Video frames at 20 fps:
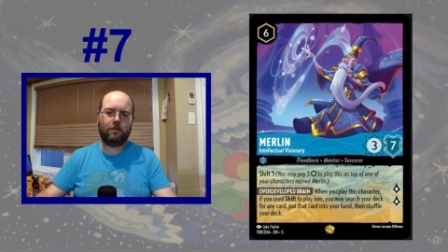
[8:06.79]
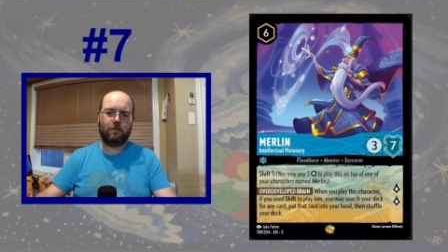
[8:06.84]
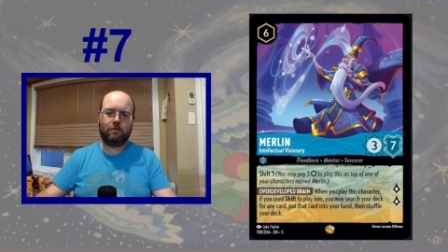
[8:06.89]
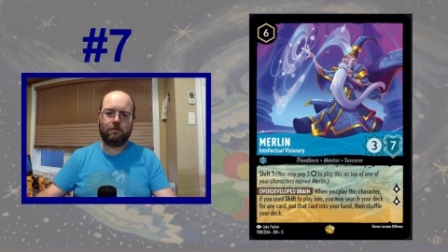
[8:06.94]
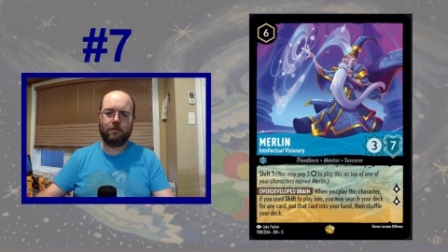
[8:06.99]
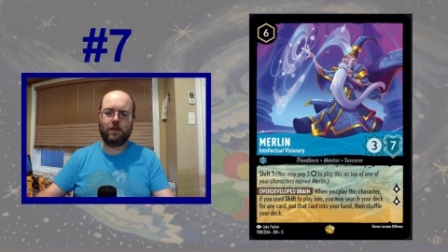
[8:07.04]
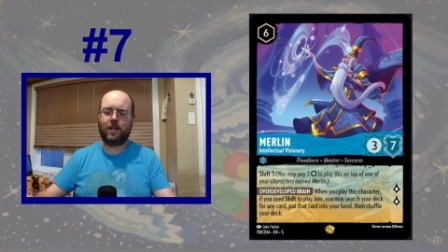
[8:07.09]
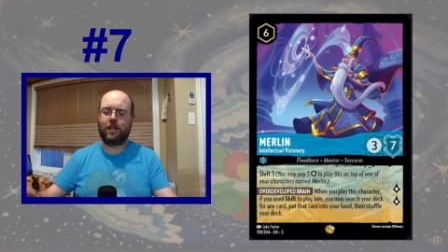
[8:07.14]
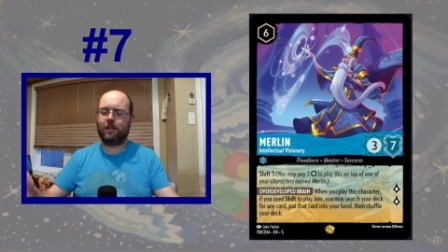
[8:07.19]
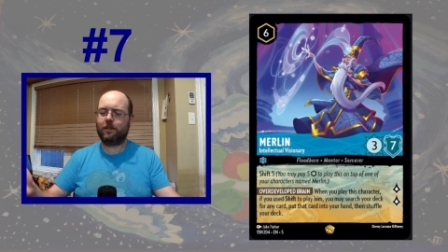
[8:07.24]

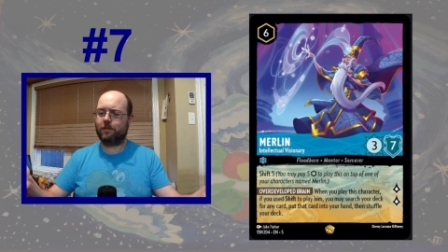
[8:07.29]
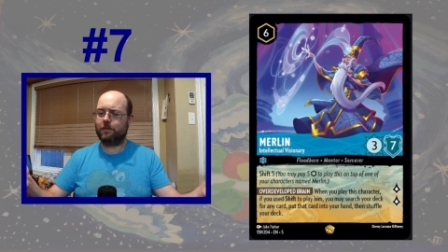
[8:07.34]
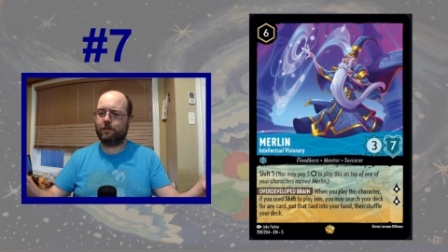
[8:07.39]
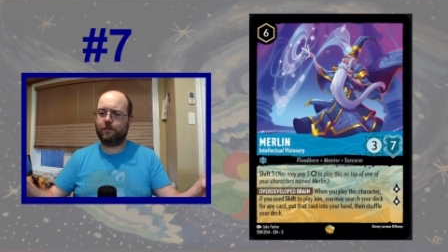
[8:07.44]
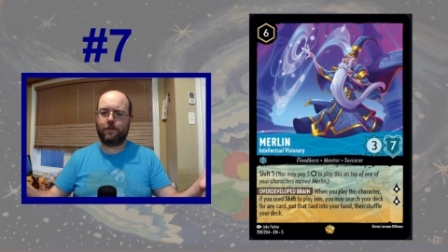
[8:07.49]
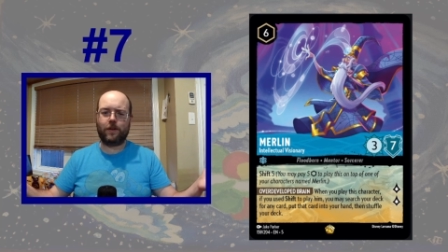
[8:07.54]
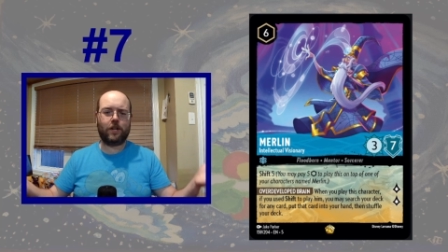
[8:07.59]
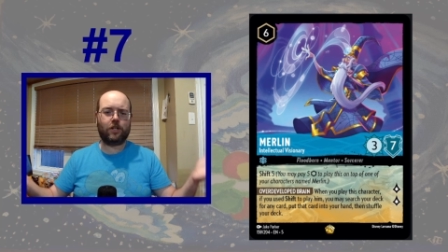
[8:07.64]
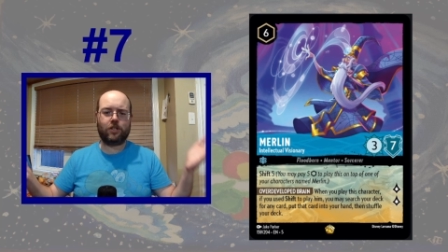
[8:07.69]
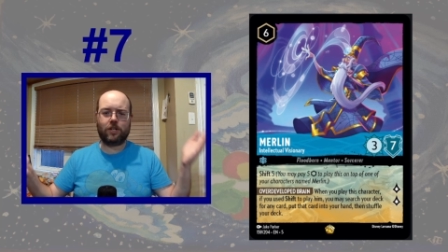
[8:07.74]
Well,
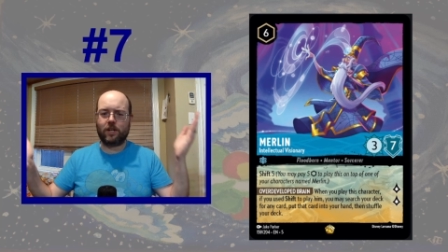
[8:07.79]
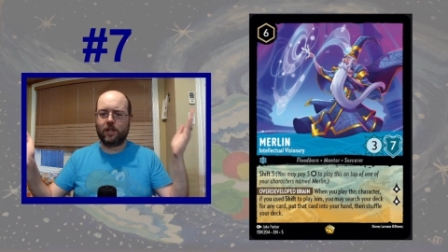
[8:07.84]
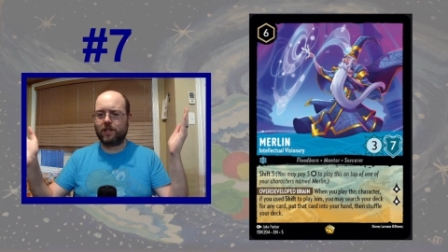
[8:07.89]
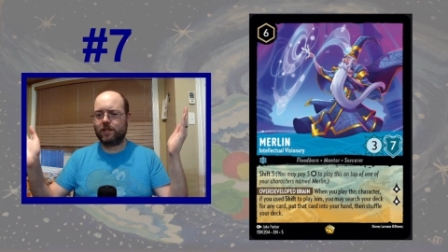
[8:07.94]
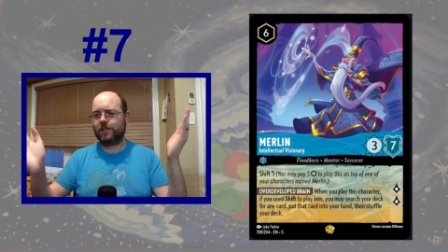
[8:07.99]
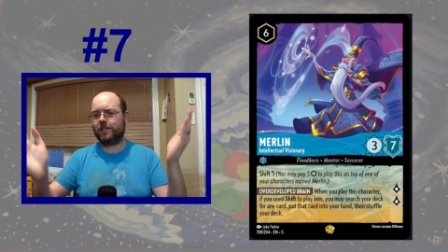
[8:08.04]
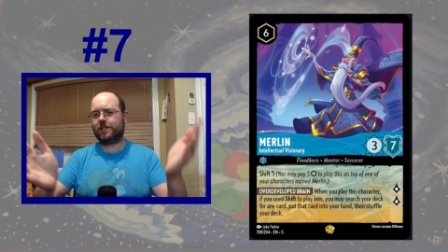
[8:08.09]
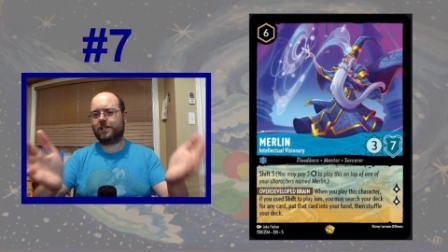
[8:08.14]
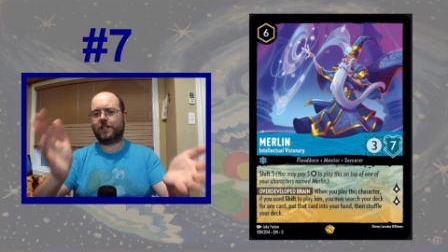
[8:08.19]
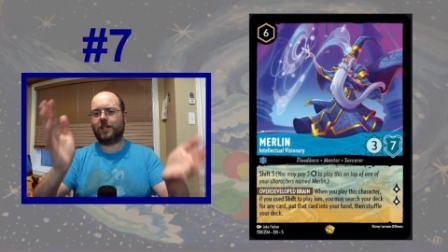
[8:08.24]
fetch it
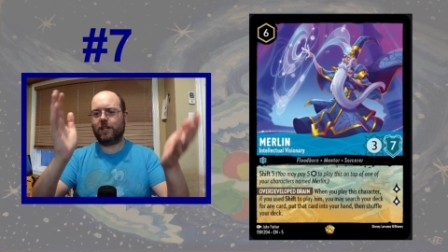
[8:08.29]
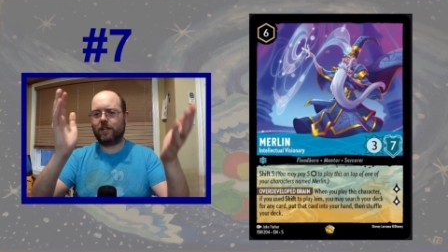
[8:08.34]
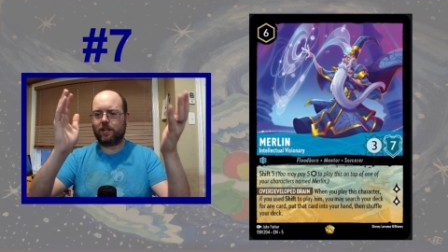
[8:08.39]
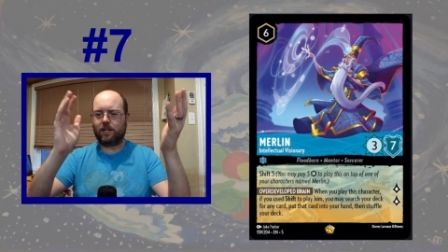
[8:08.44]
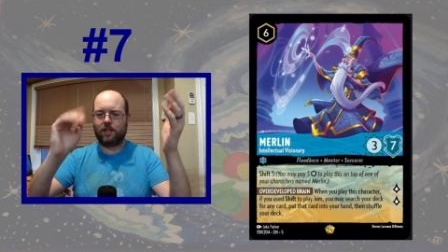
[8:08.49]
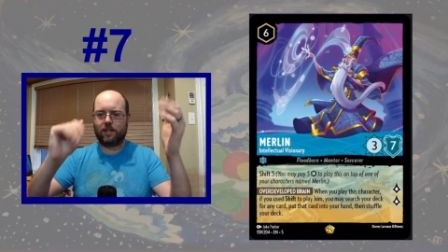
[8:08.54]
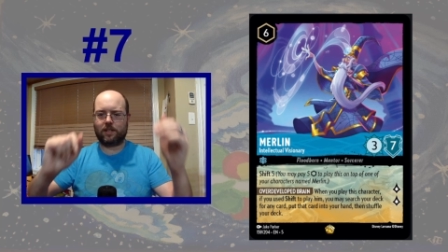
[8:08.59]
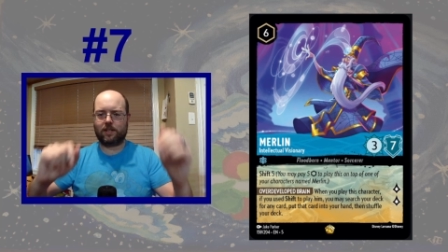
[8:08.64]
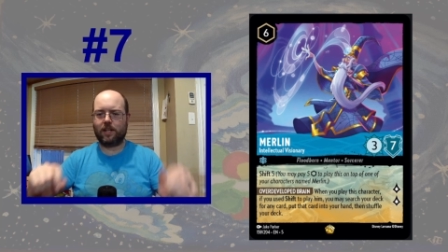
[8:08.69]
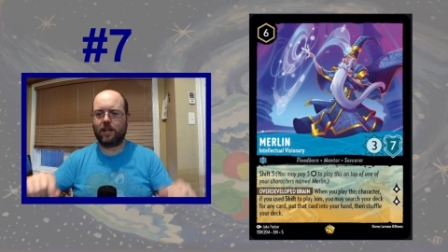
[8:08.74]
and sing
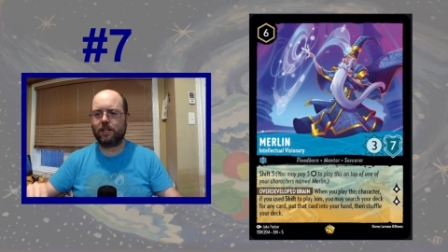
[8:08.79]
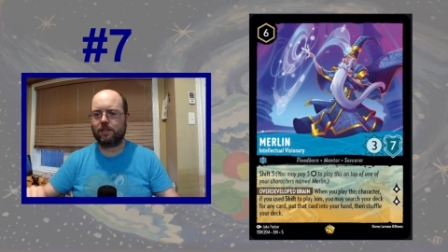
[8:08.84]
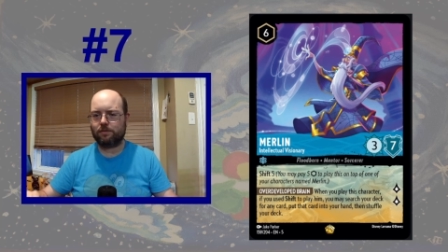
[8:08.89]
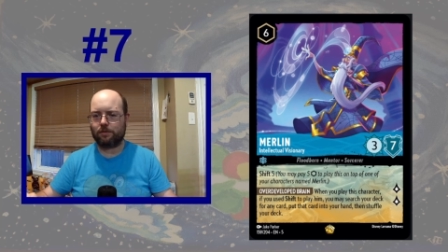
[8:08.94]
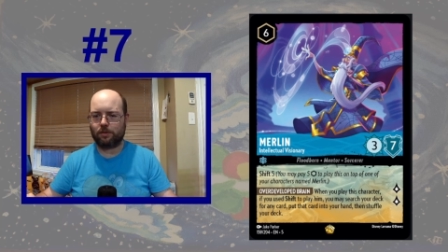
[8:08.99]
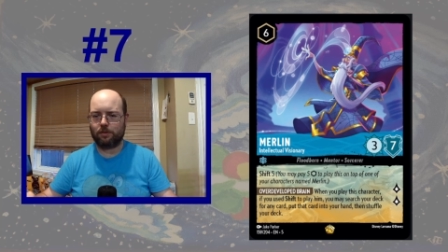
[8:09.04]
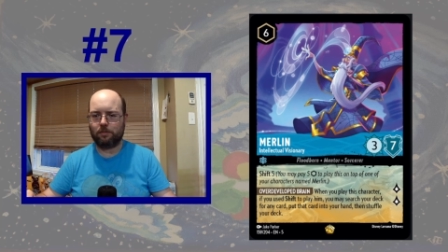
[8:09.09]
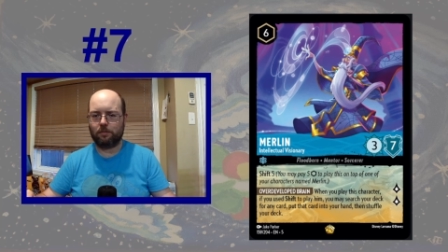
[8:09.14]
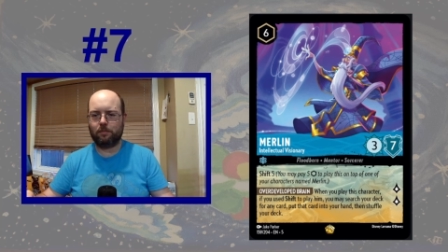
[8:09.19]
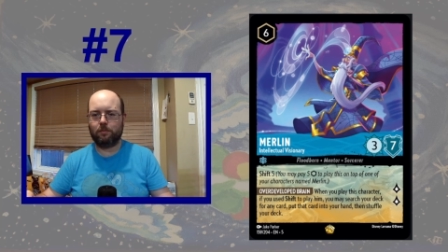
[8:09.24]
it. That's
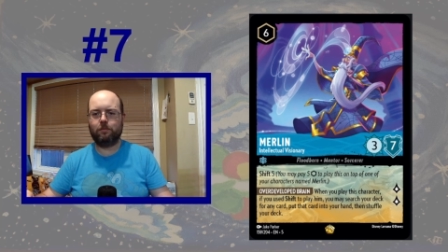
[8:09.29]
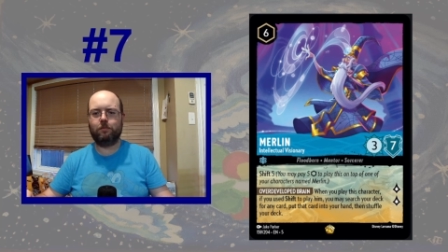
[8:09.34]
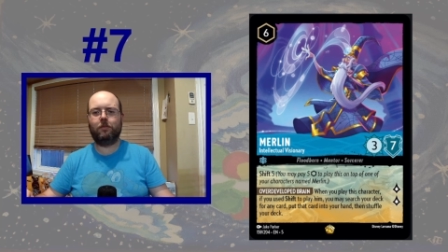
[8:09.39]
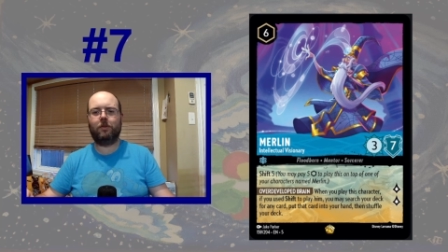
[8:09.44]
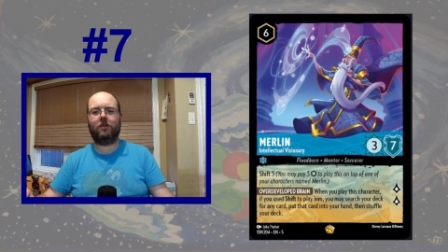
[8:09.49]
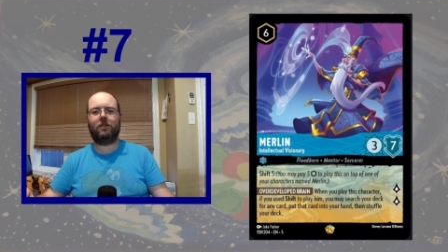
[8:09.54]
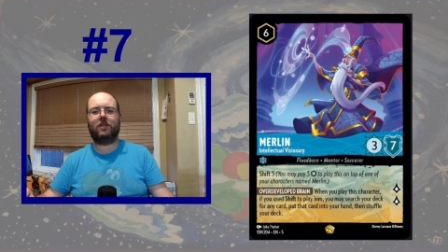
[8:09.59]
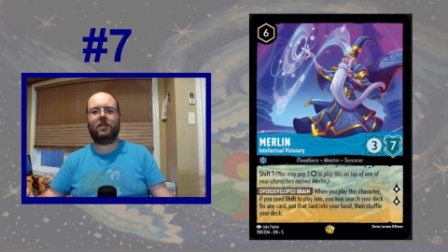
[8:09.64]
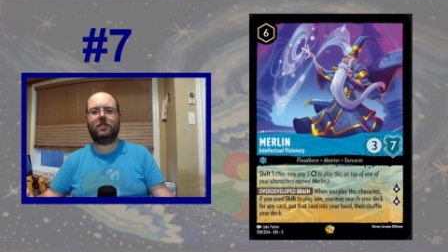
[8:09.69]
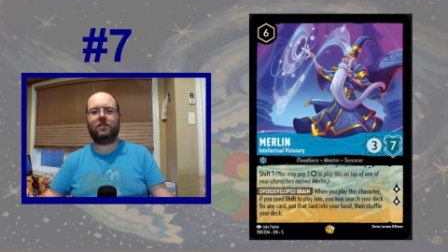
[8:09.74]
what
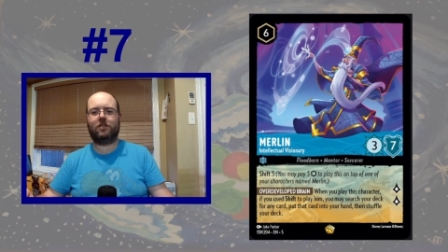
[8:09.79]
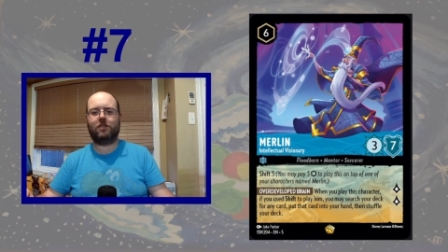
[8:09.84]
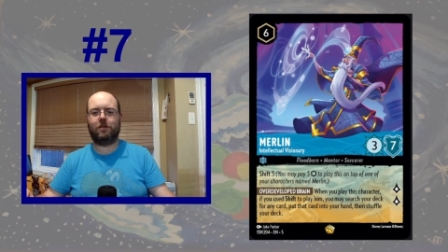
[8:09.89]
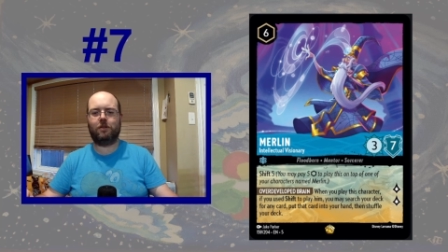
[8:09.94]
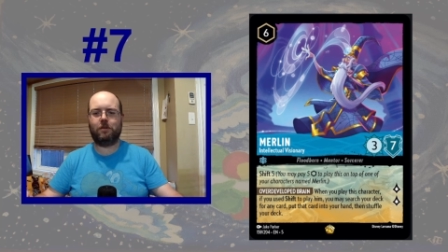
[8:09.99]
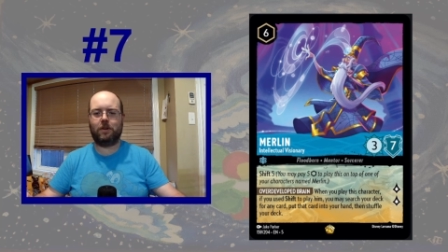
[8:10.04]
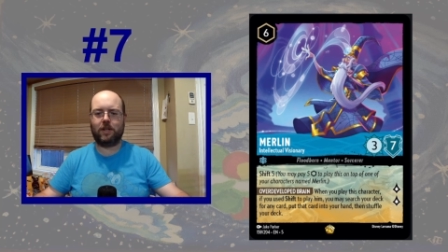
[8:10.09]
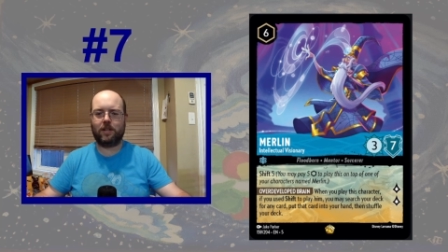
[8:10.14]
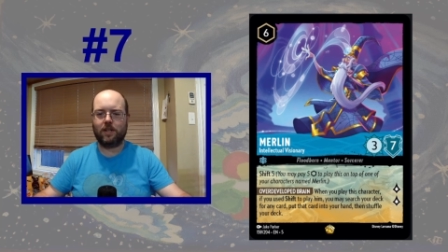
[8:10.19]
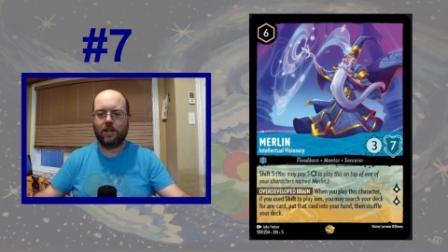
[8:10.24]
Merlin's
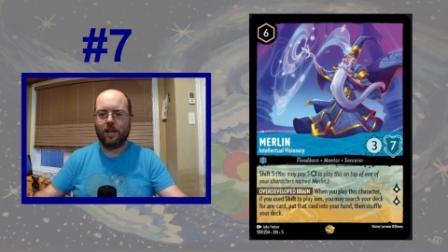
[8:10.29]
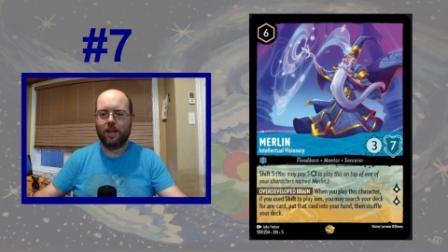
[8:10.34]
doing.